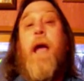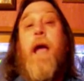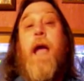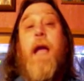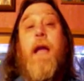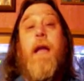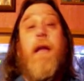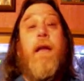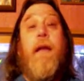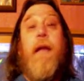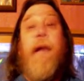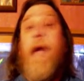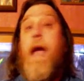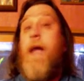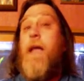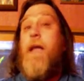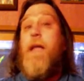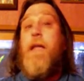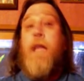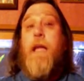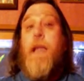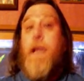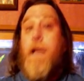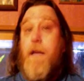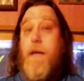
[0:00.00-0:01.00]
8,
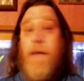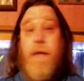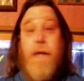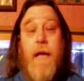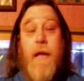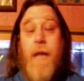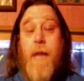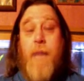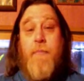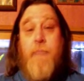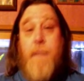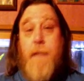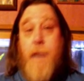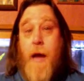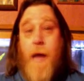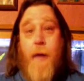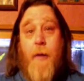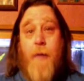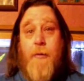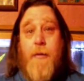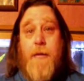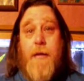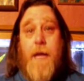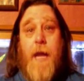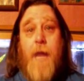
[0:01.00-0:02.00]
9, 10, 11
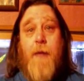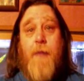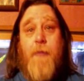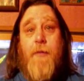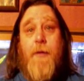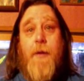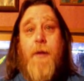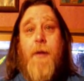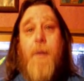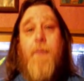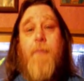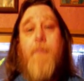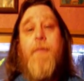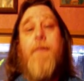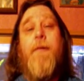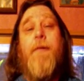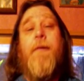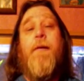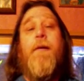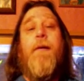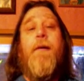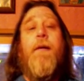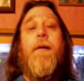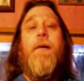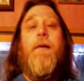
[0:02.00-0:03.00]
dogs, I don't know.
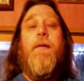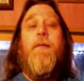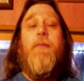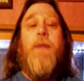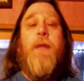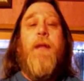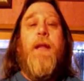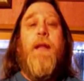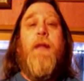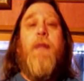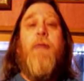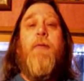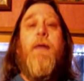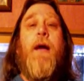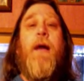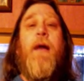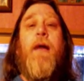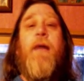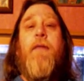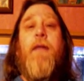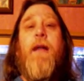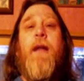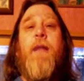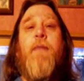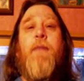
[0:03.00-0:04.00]
But
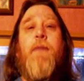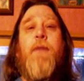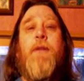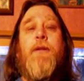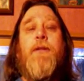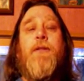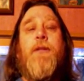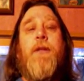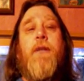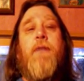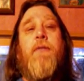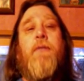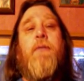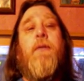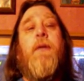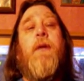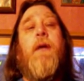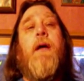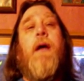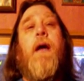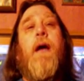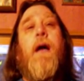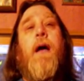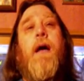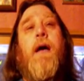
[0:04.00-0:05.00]
anyway, I've got a bunch of them.
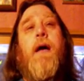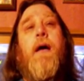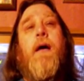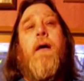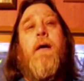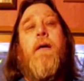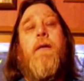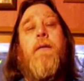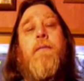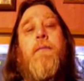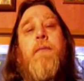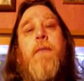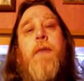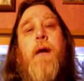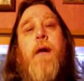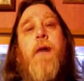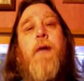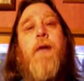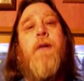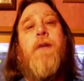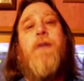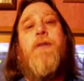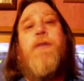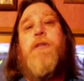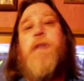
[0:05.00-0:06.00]

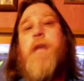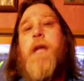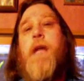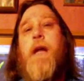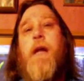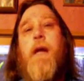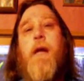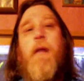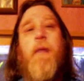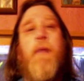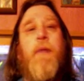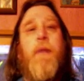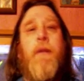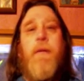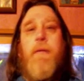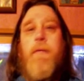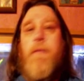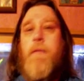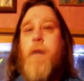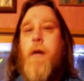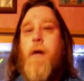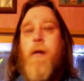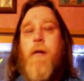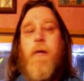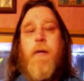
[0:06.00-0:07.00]
On this channel, I'll
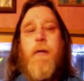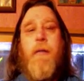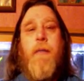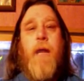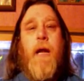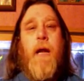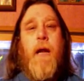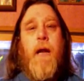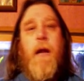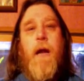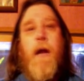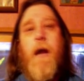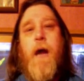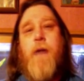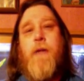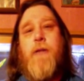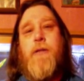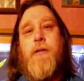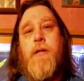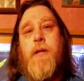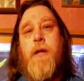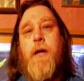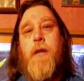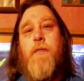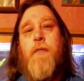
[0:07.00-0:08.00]
be talking about a lot
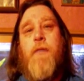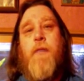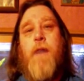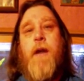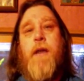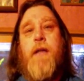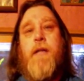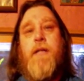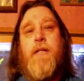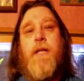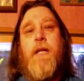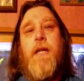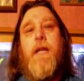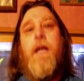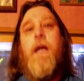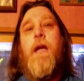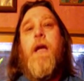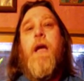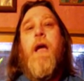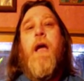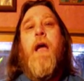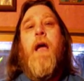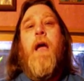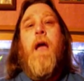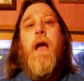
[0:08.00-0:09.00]
of stuff. Like I said,
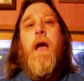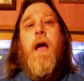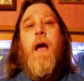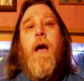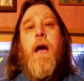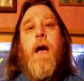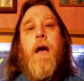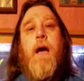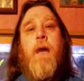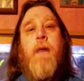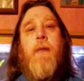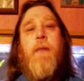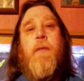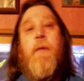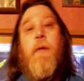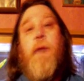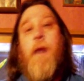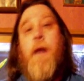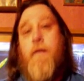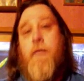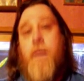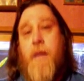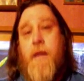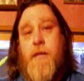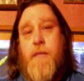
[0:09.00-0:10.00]
my
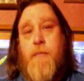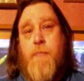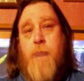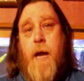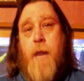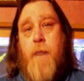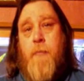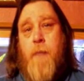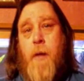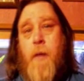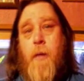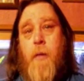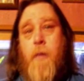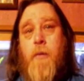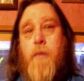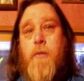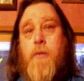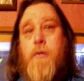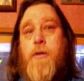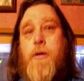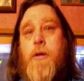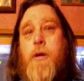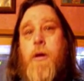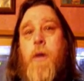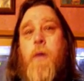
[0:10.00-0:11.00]
wife has
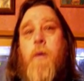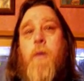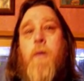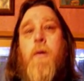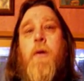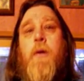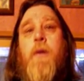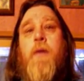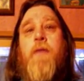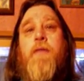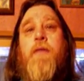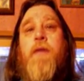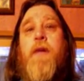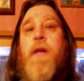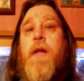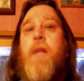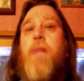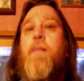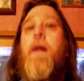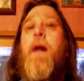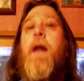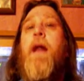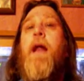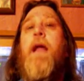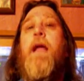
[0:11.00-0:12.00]
bipolar, so if
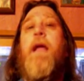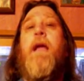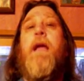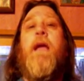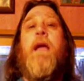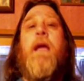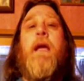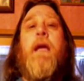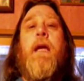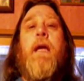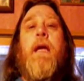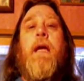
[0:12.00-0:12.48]
anybody